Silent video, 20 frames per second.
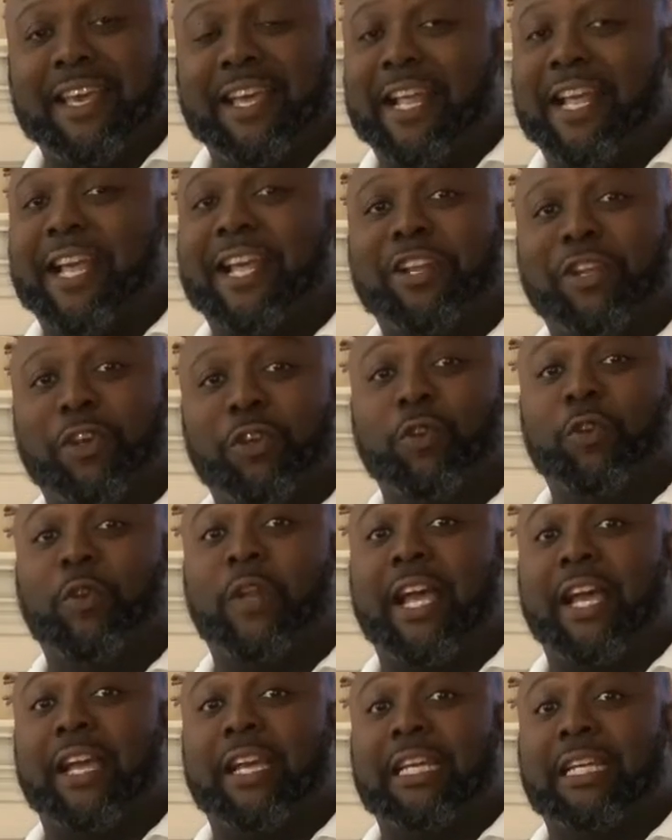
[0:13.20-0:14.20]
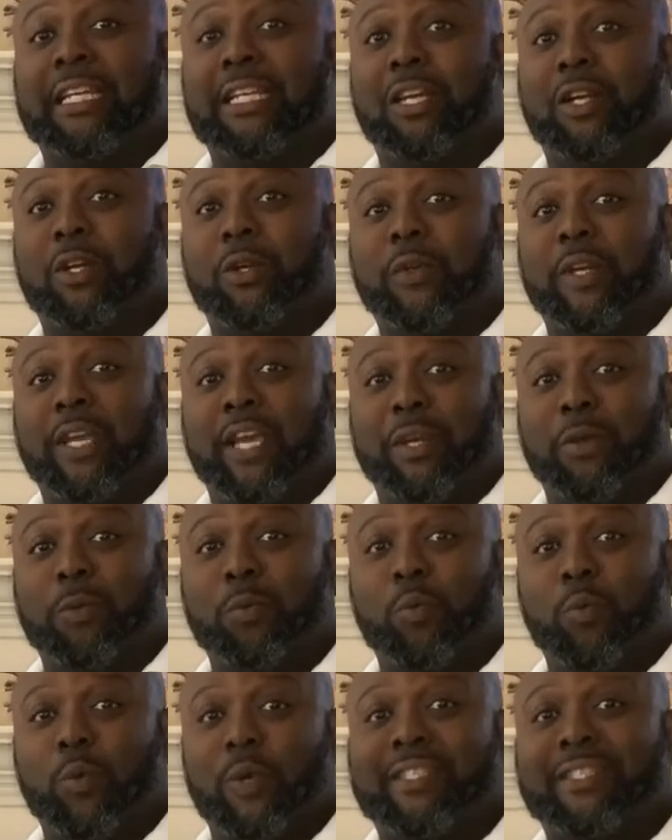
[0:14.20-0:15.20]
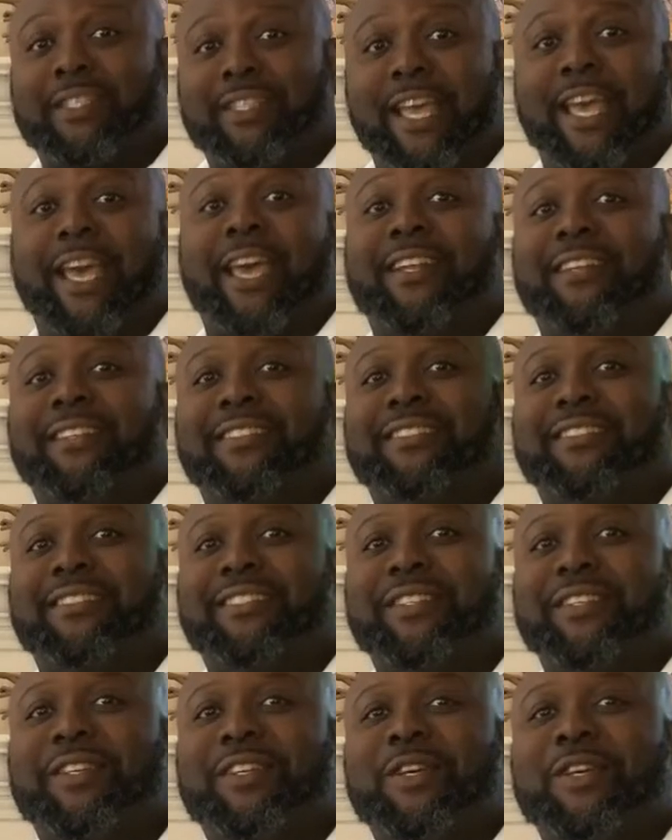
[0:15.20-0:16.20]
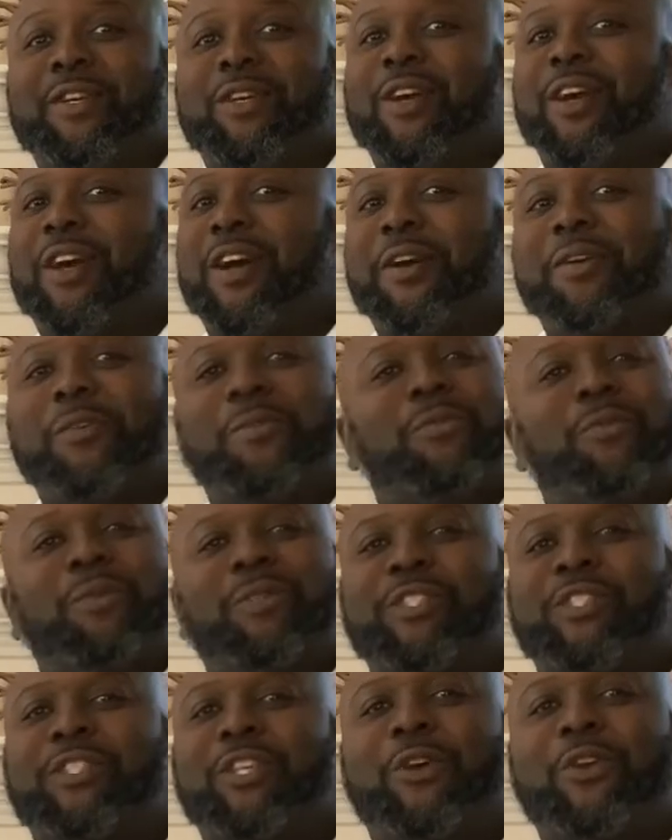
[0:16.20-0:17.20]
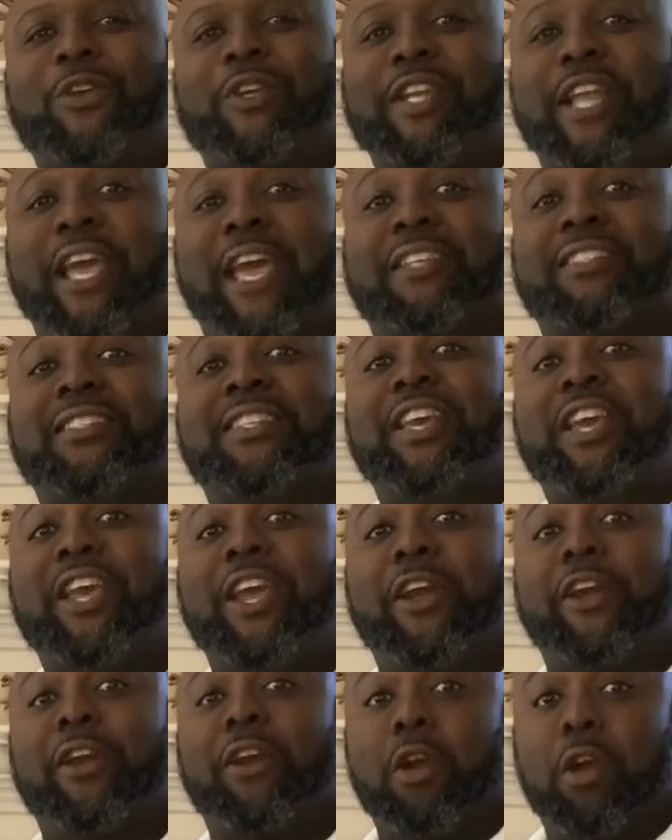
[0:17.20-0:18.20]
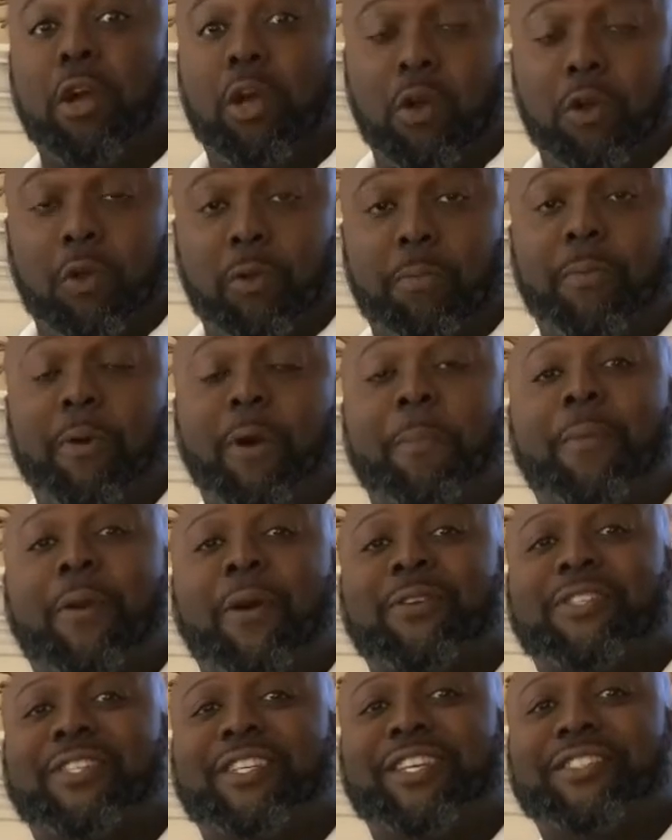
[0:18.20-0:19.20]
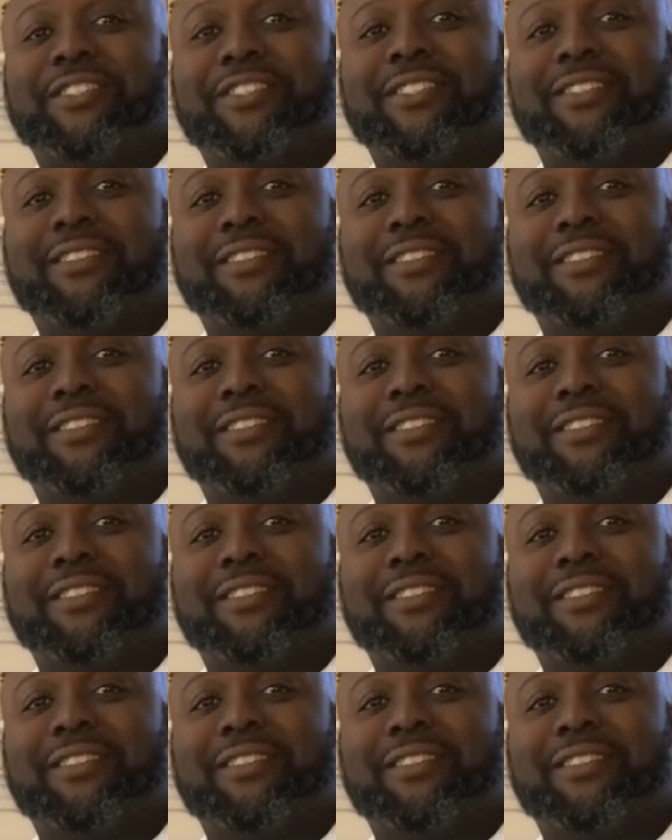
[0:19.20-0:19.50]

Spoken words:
I know you like, okay, what's that? We'll show you next here on Uncle Paw Paw's Kitchen.